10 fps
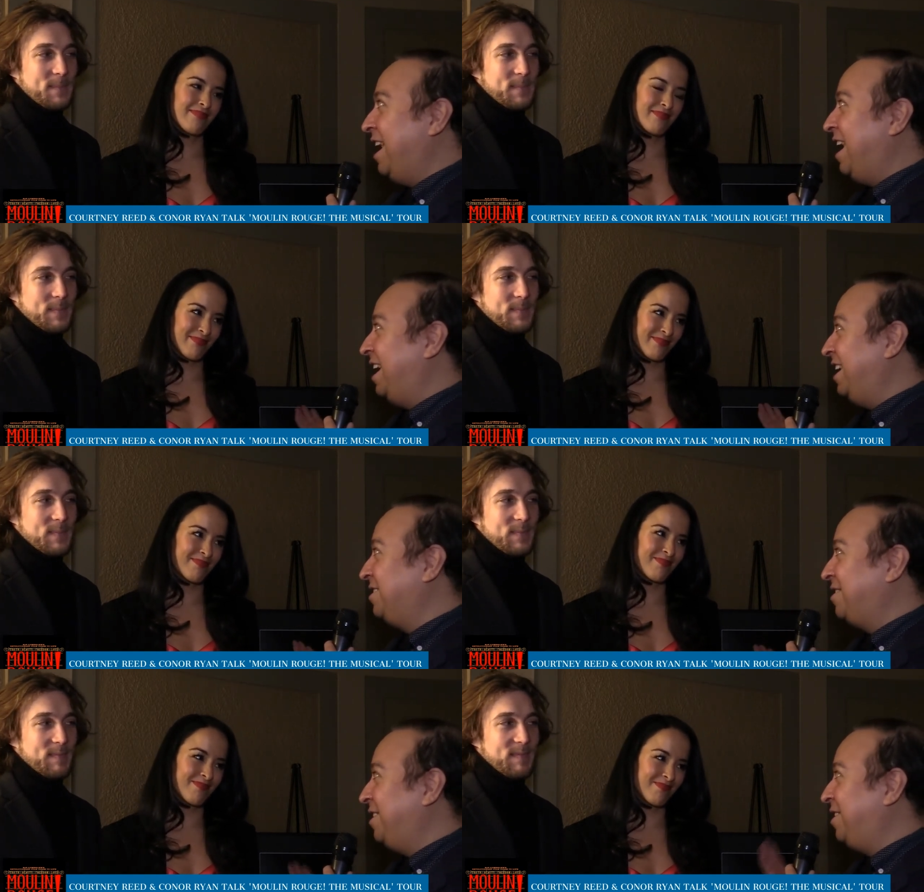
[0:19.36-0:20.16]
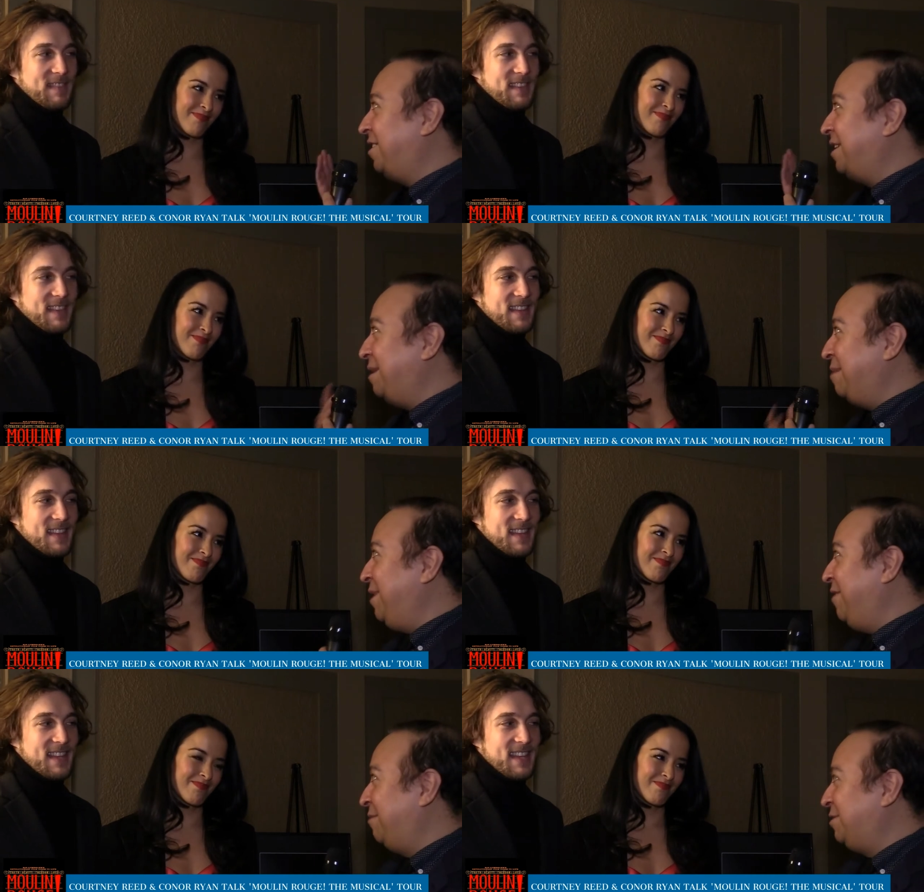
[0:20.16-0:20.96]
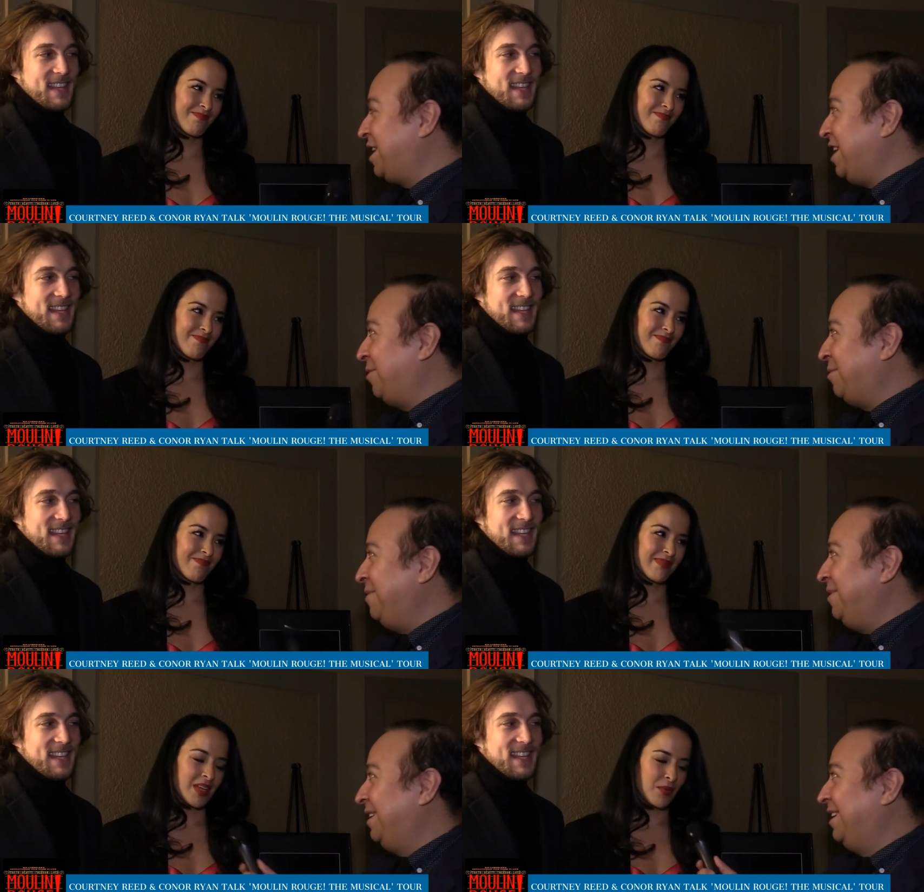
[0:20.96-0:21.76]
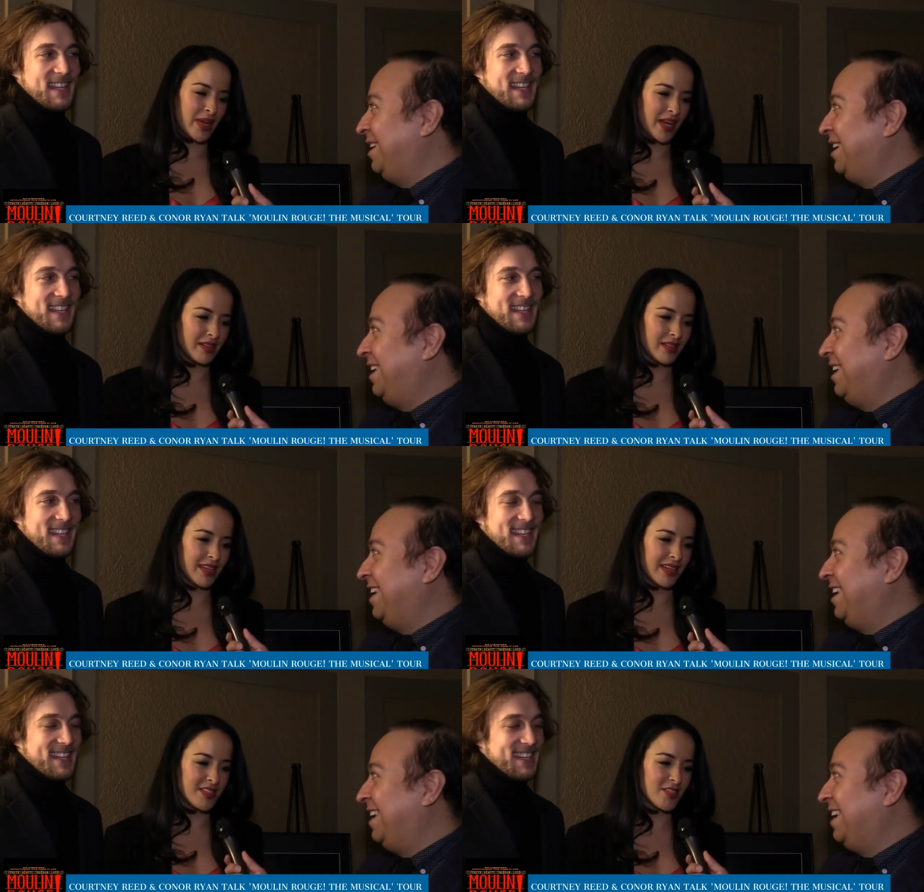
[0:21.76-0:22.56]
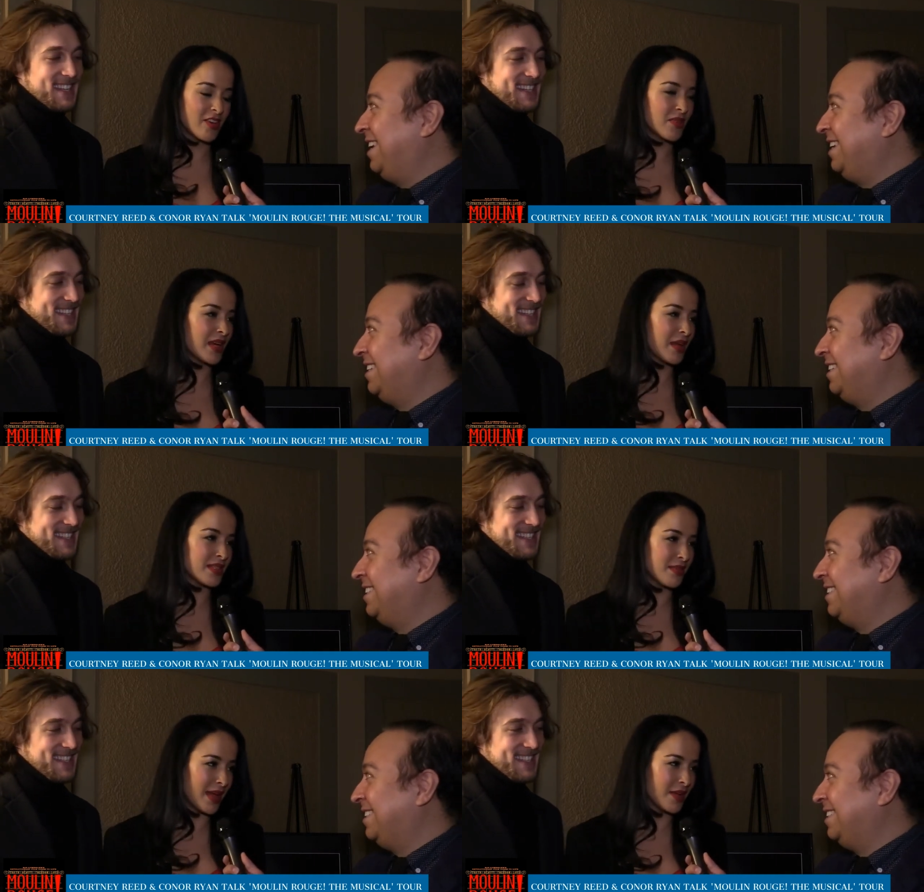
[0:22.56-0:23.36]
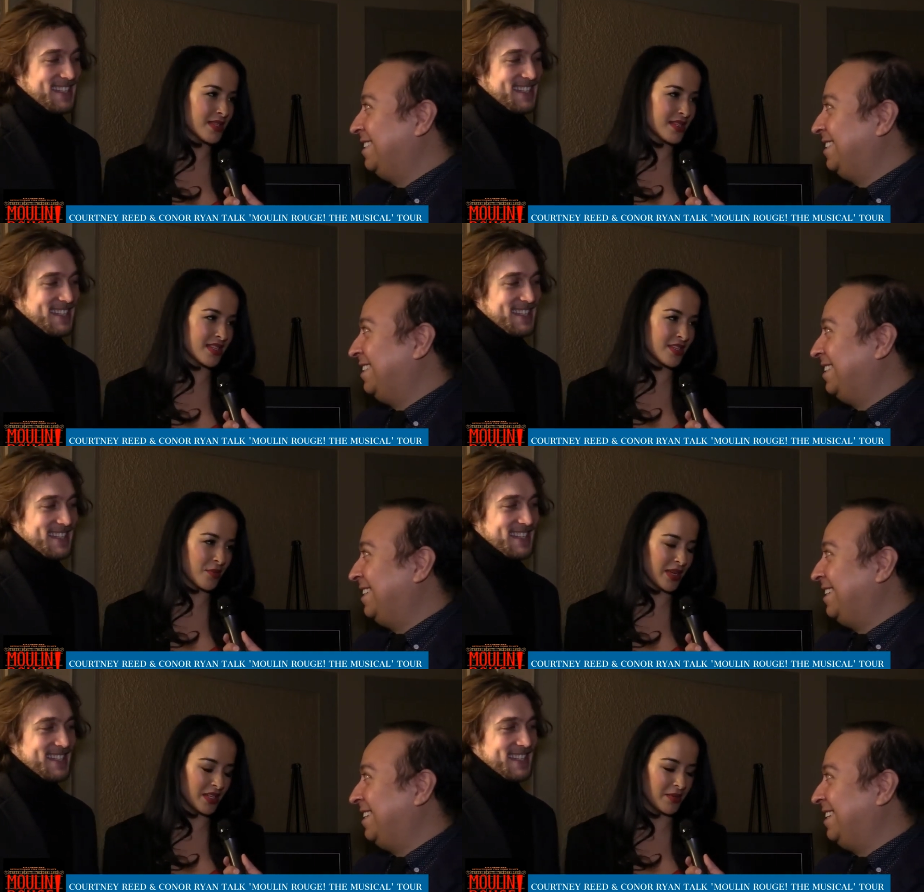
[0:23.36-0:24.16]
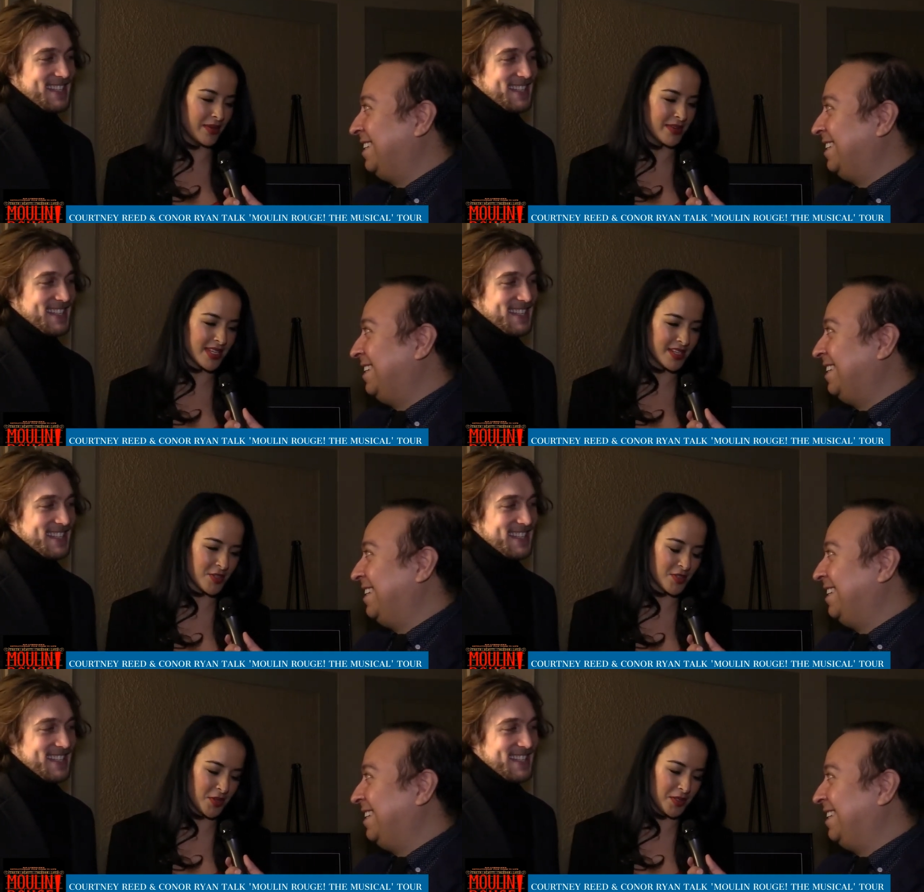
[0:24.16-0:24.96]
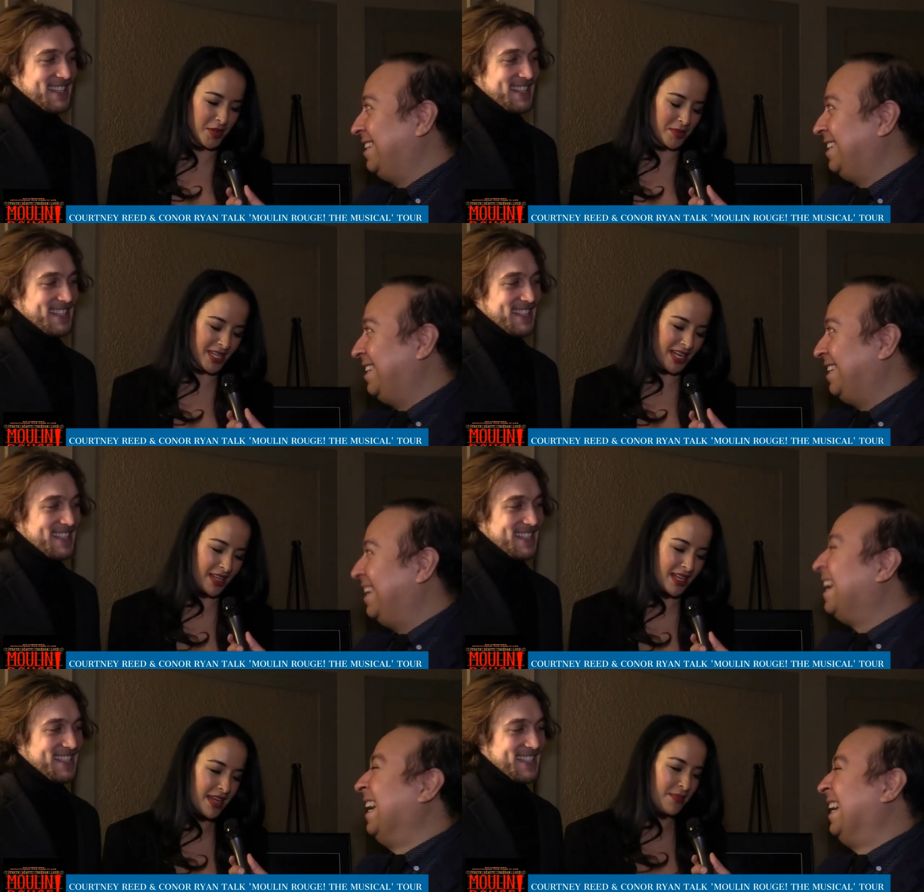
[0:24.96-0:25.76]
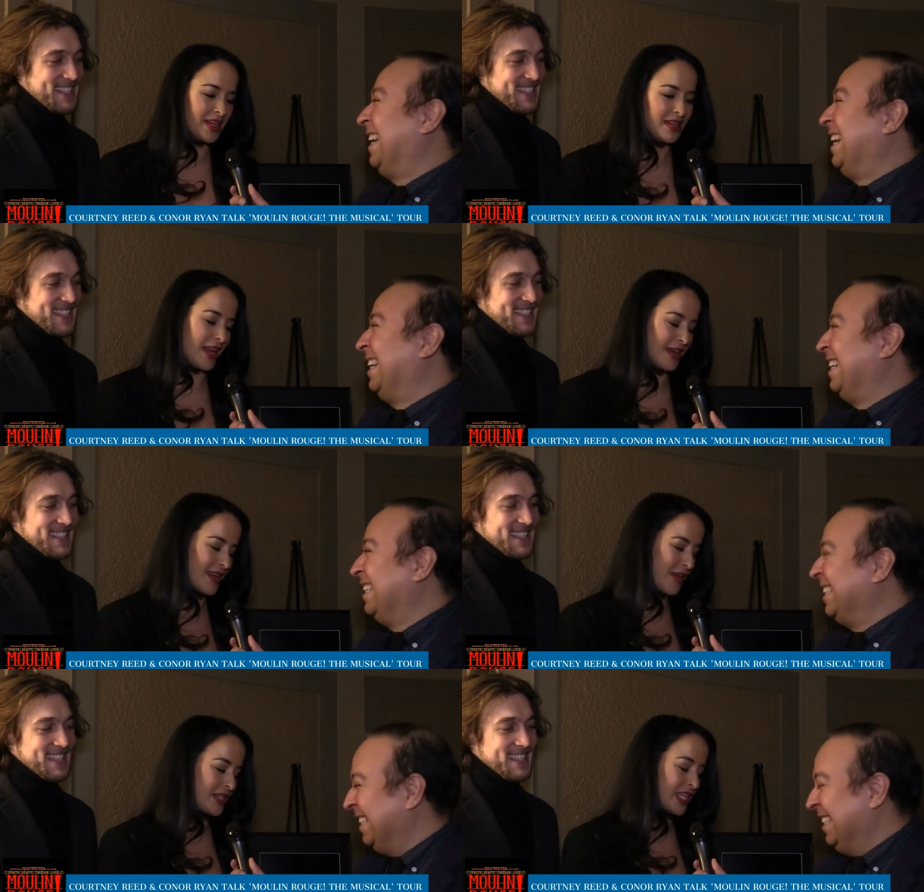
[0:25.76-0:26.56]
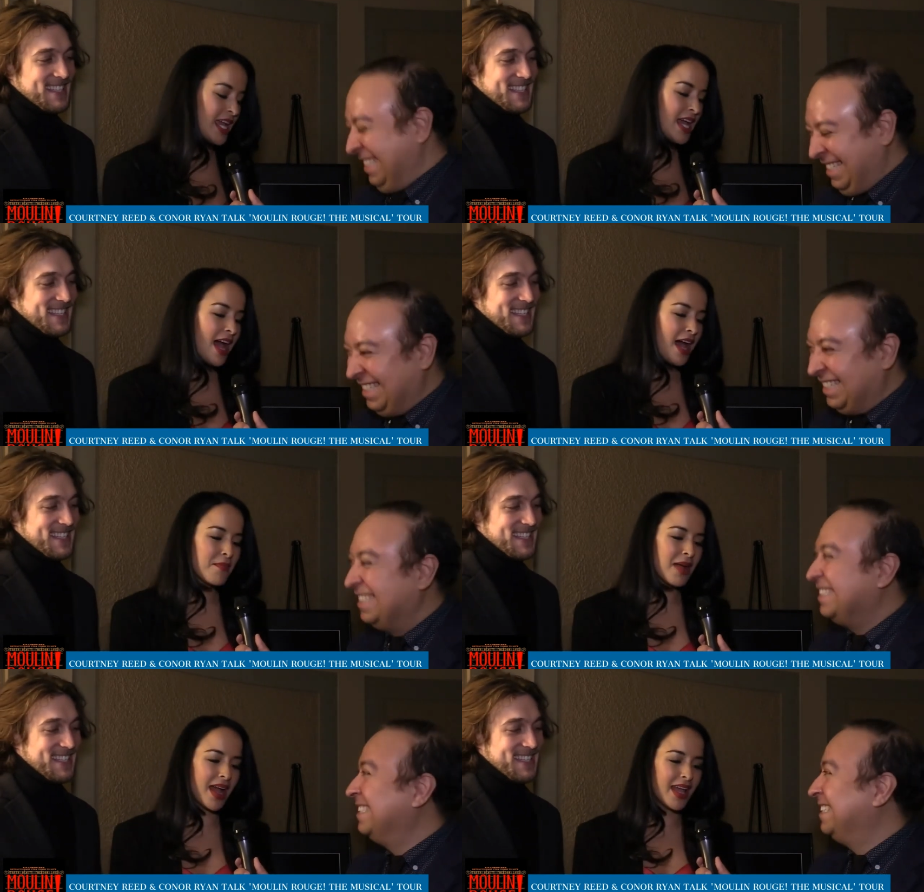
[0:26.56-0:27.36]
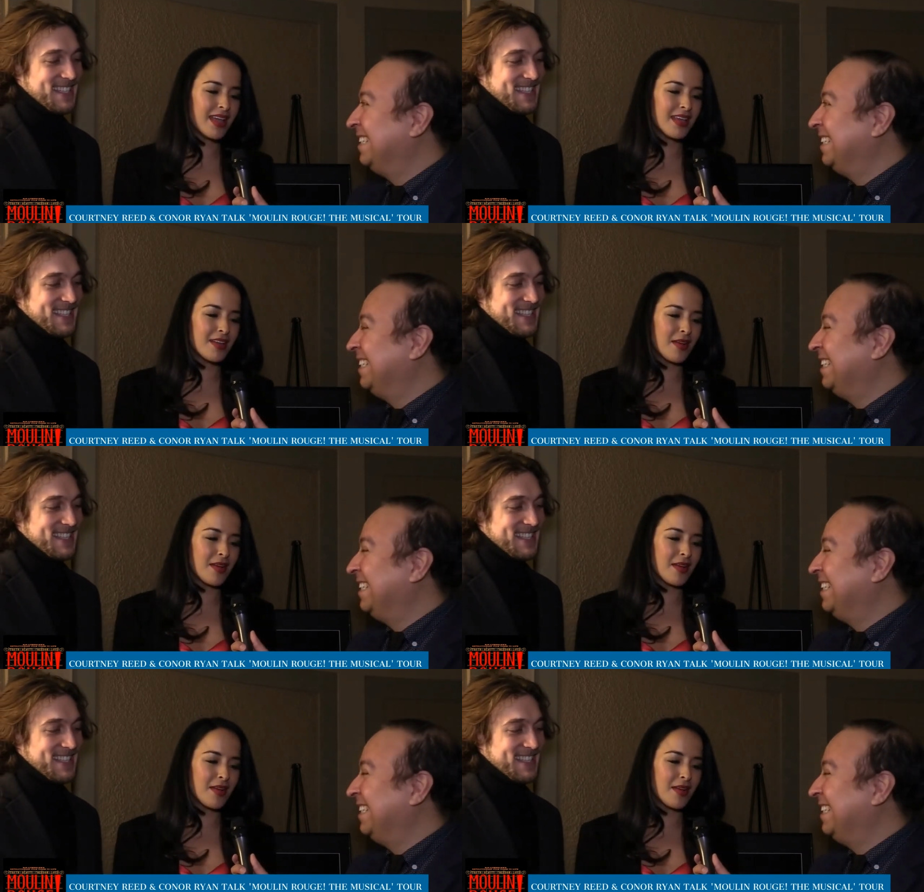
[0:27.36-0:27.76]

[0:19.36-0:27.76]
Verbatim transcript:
Speaker 1: uh, into theater and, and being from Chicago.
Speaker 2: Well, it started when I was a mouse in Cinderella when I was six years old. No, I'm just kidding, but not not really. Um, I, you